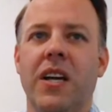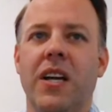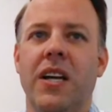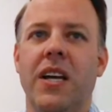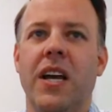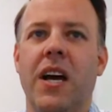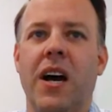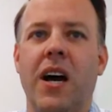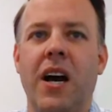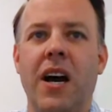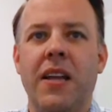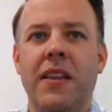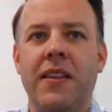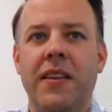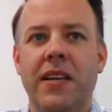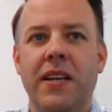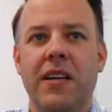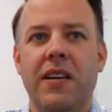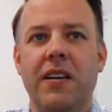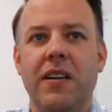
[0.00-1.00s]
Yeah, I
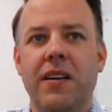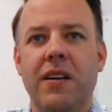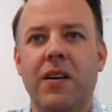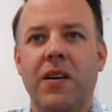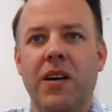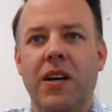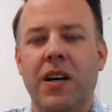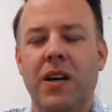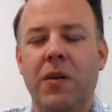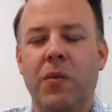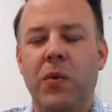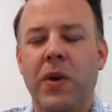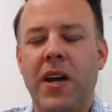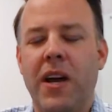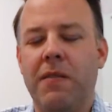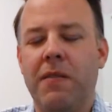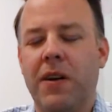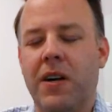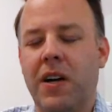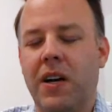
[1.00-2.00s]
think we
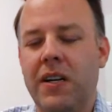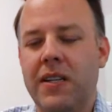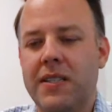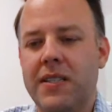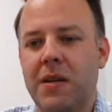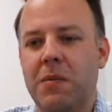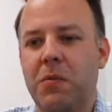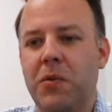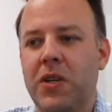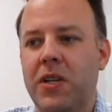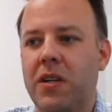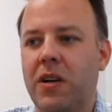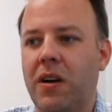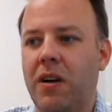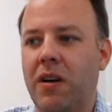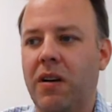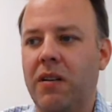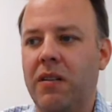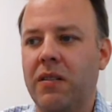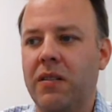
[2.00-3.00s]
have a concept we
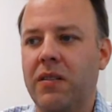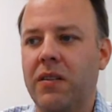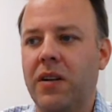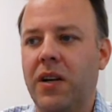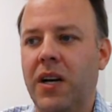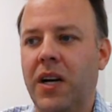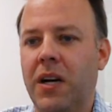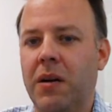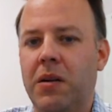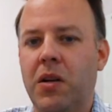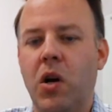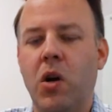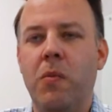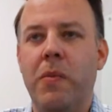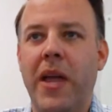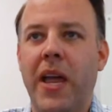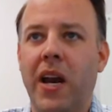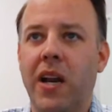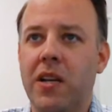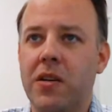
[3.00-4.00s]
call
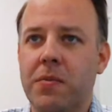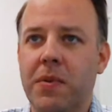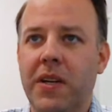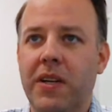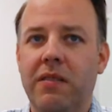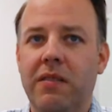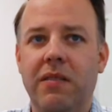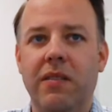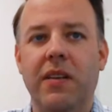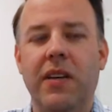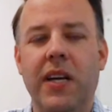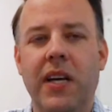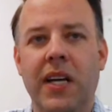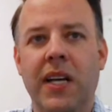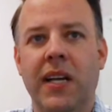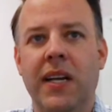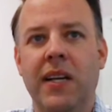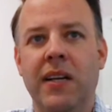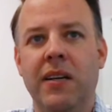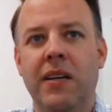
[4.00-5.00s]
co-management,
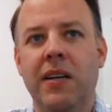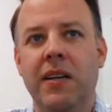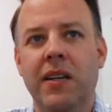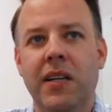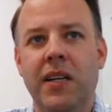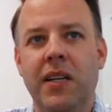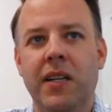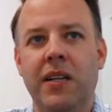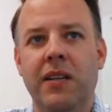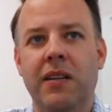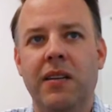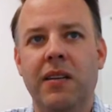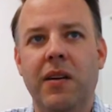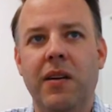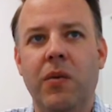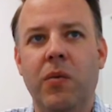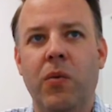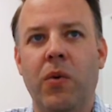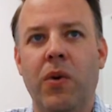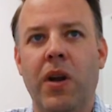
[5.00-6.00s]
and
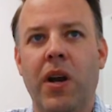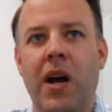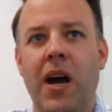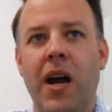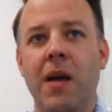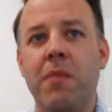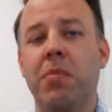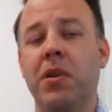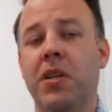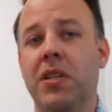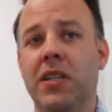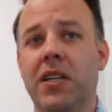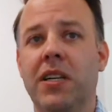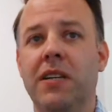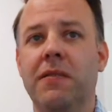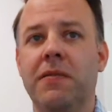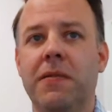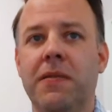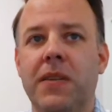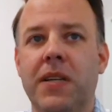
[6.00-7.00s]
what I
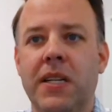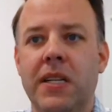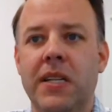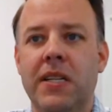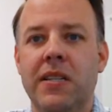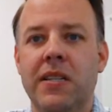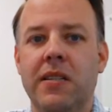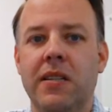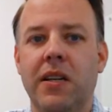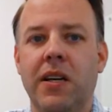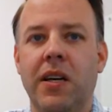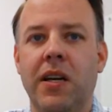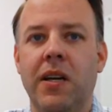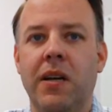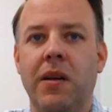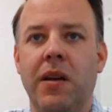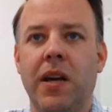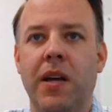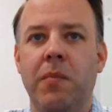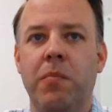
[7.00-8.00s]
believe is
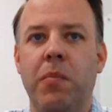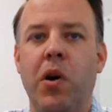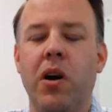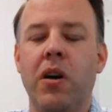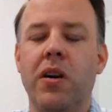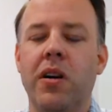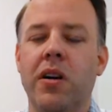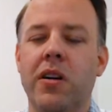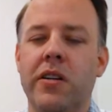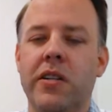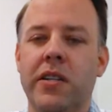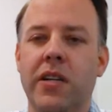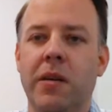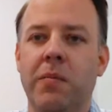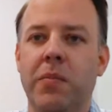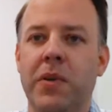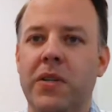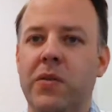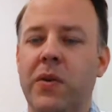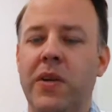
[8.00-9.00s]
a
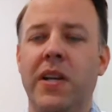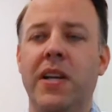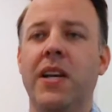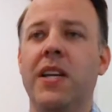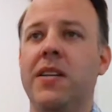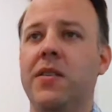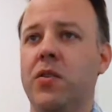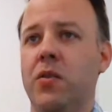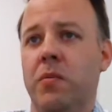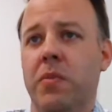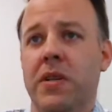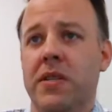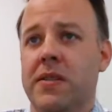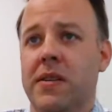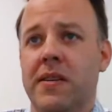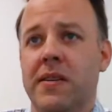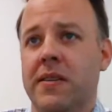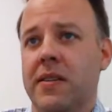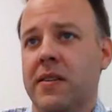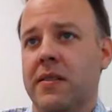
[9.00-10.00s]
partnership between any two
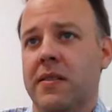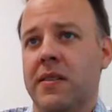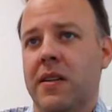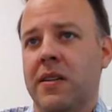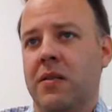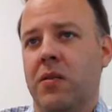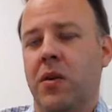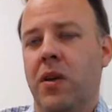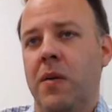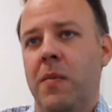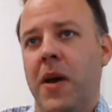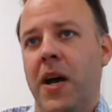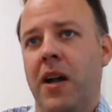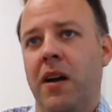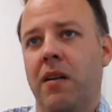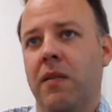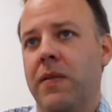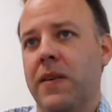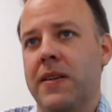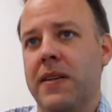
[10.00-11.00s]
businesses. Doesn't really
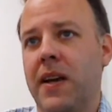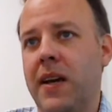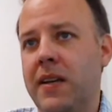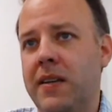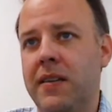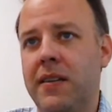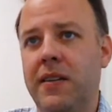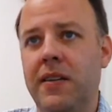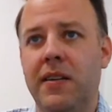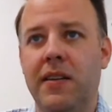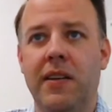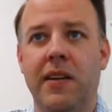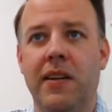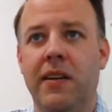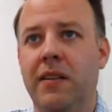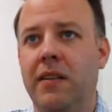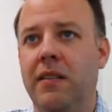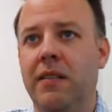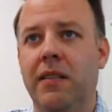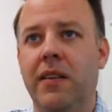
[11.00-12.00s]
matter if it's IT
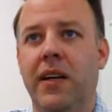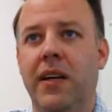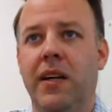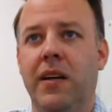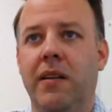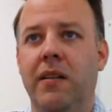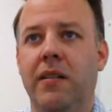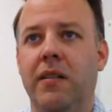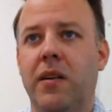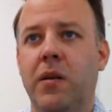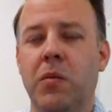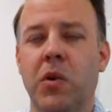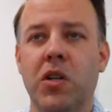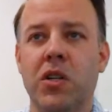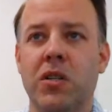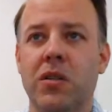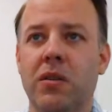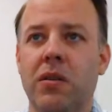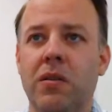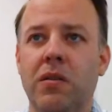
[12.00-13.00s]
and
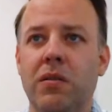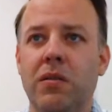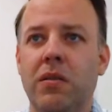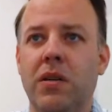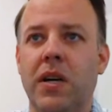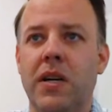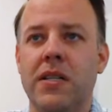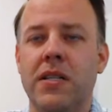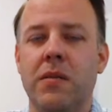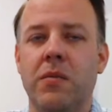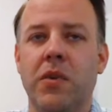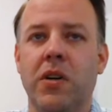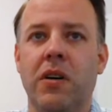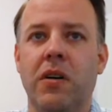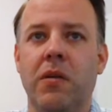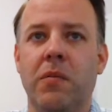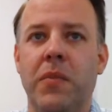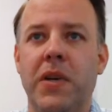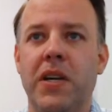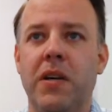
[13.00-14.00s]
commercial customer
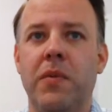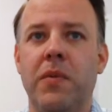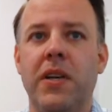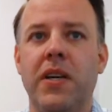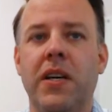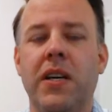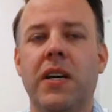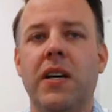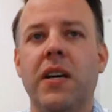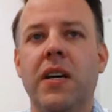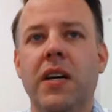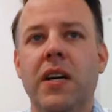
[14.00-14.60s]
or B2B.